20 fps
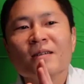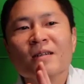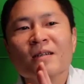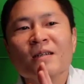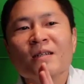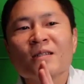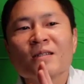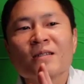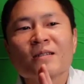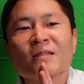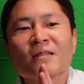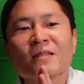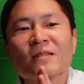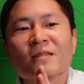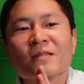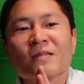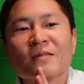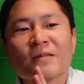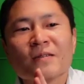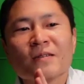it's
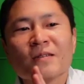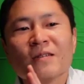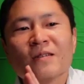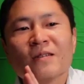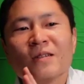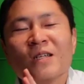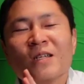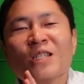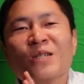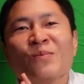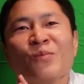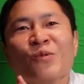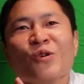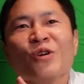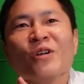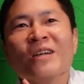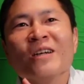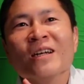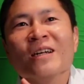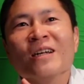
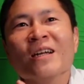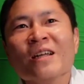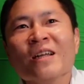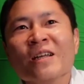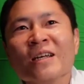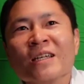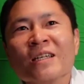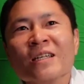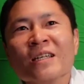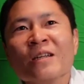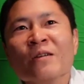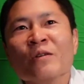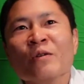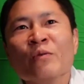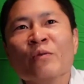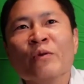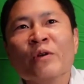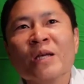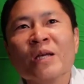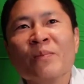important, I think.
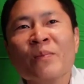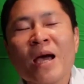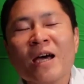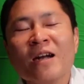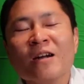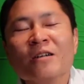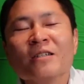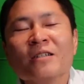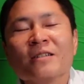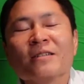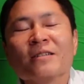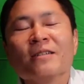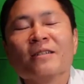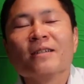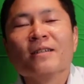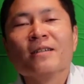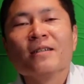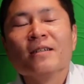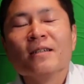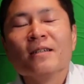It really matters.
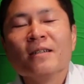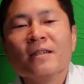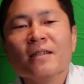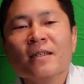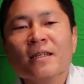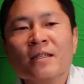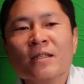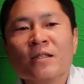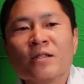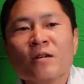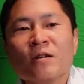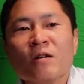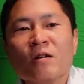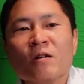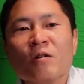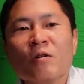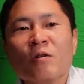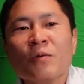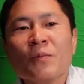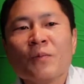And
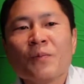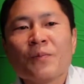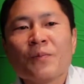so